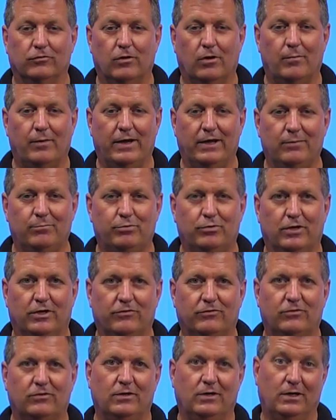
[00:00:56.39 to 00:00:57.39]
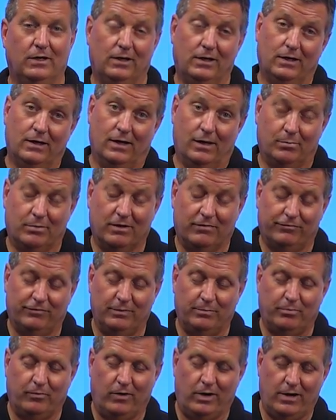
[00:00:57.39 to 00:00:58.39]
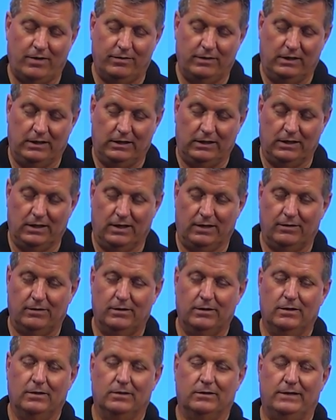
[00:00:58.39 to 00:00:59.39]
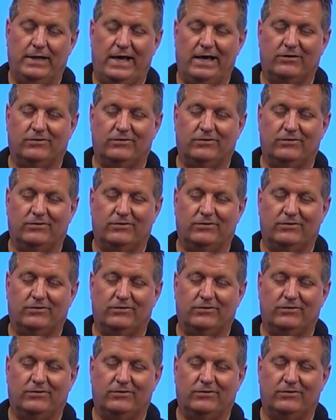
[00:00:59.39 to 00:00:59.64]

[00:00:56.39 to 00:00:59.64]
are all my inputs. I'm going to flip around the uh, DAC